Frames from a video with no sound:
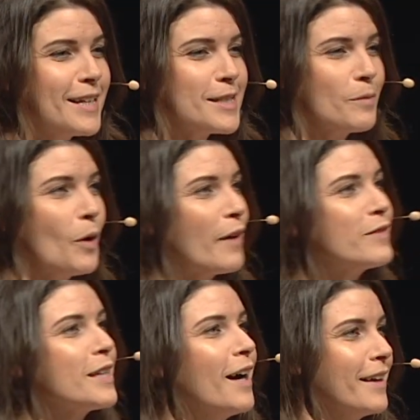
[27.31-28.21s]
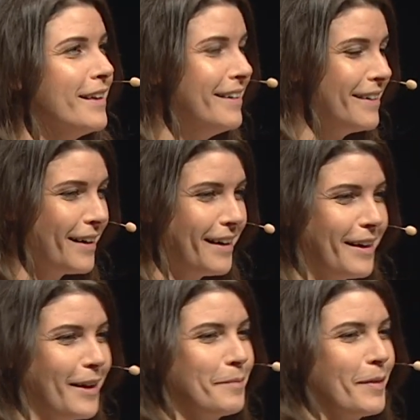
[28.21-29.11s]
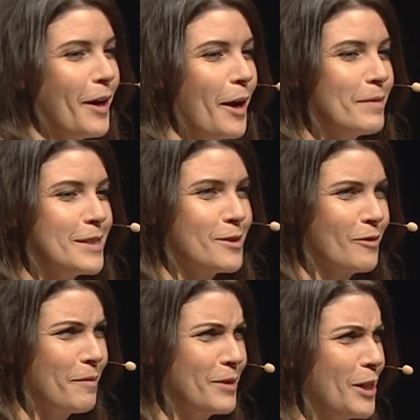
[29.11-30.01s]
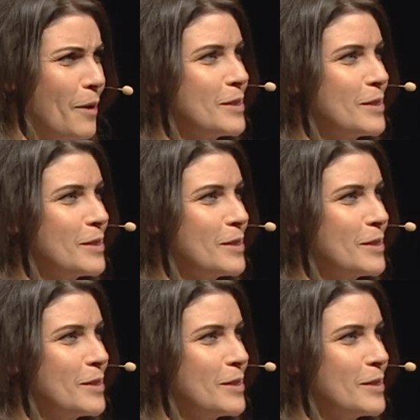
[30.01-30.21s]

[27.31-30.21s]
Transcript: So what I've done, I hope this is all right with you,